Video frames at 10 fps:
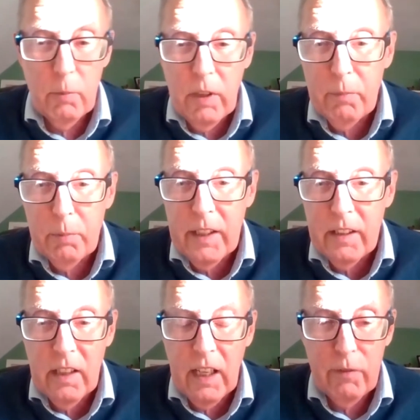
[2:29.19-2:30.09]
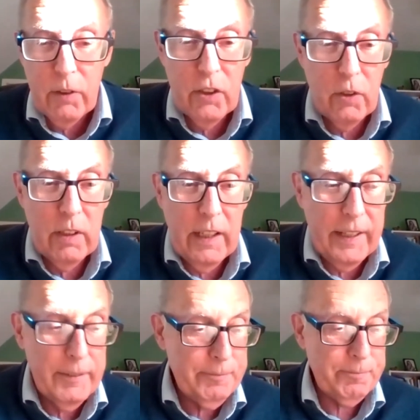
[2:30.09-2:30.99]
then we'll have plenty of time for
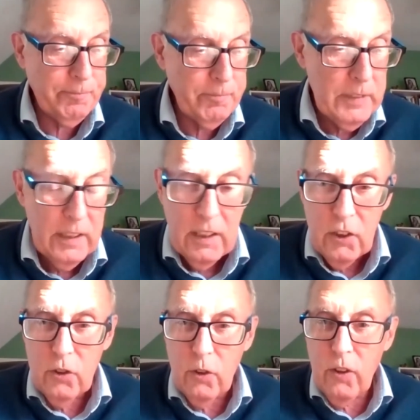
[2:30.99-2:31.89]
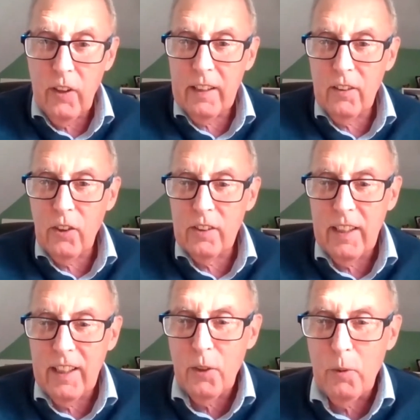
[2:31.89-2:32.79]
Q&A. So go ahead, Laura,
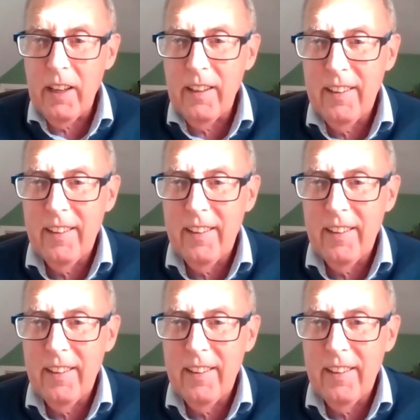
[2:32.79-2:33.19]
take it away.